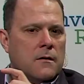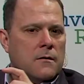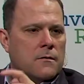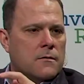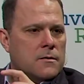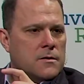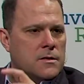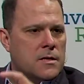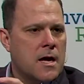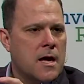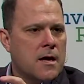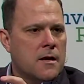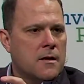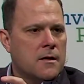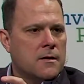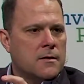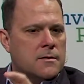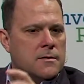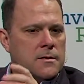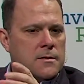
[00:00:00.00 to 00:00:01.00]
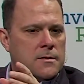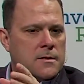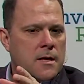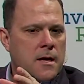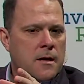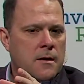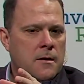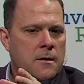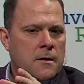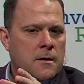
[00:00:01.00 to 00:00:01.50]
understandings is
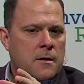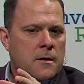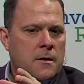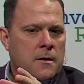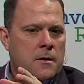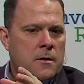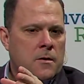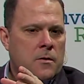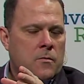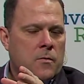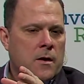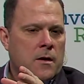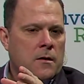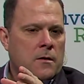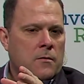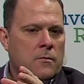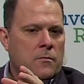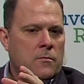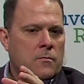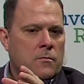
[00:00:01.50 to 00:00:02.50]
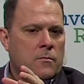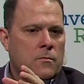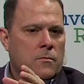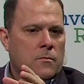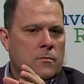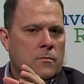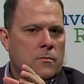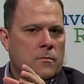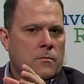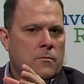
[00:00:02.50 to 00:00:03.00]
that when you,
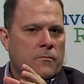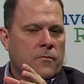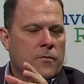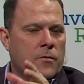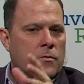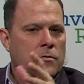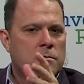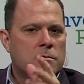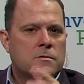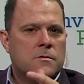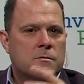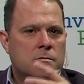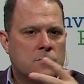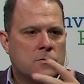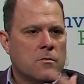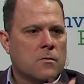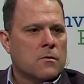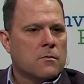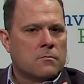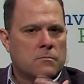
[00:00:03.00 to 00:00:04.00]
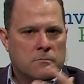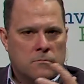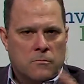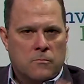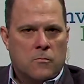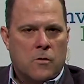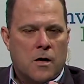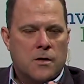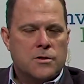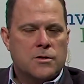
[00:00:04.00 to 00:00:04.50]
for those who are
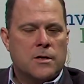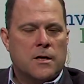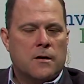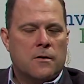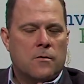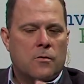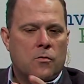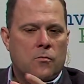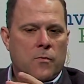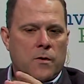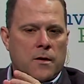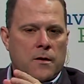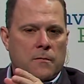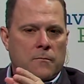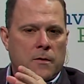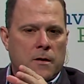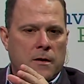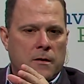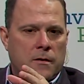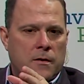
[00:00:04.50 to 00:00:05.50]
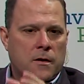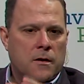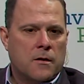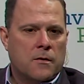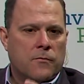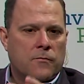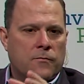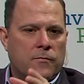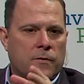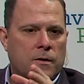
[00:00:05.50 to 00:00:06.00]
watching at home, when you think
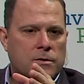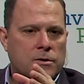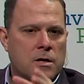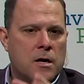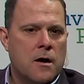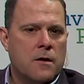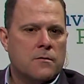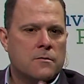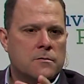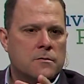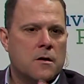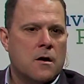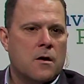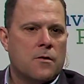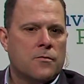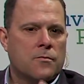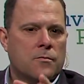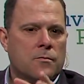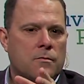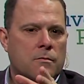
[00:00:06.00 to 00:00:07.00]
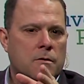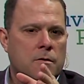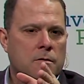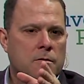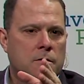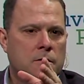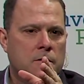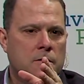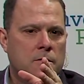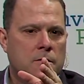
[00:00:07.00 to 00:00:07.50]
of a child who's gone
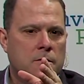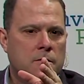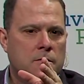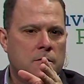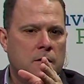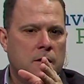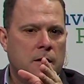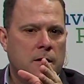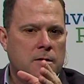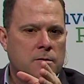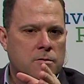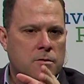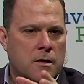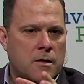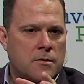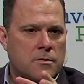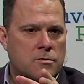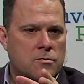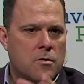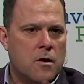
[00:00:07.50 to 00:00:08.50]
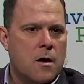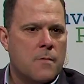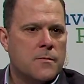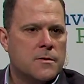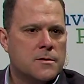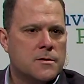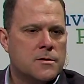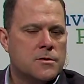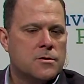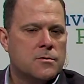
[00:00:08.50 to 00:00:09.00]
through a trauma
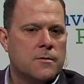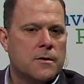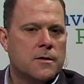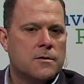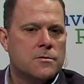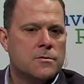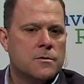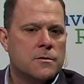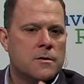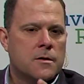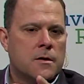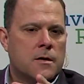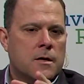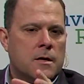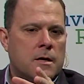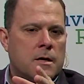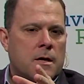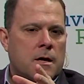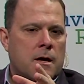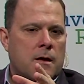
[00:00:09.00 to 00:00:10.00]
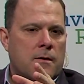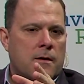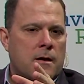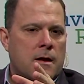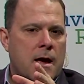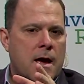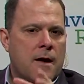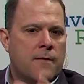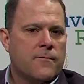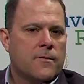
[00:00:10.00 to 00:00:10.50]
situation, and then
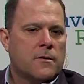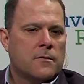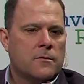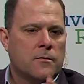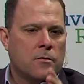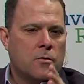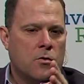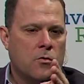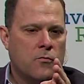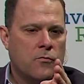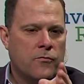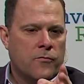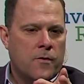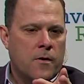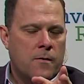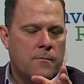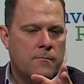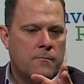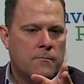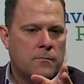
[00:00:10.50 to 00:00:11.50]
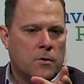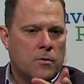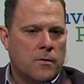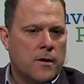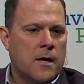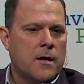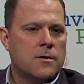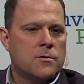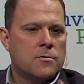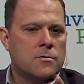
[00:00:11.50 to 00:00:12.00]
having to go from
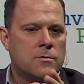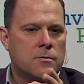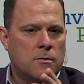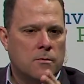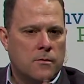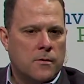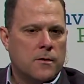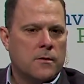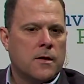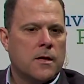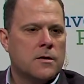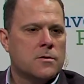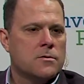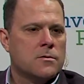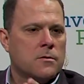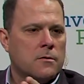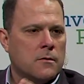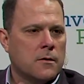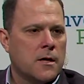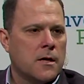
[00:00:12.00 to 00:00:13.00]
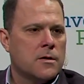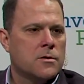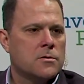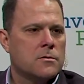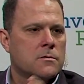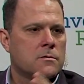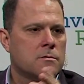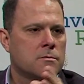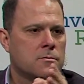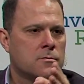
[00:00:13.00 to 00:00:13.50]
location to location to
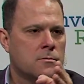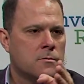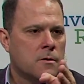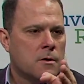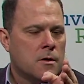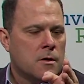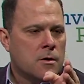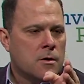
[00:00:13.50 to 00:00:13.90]
location to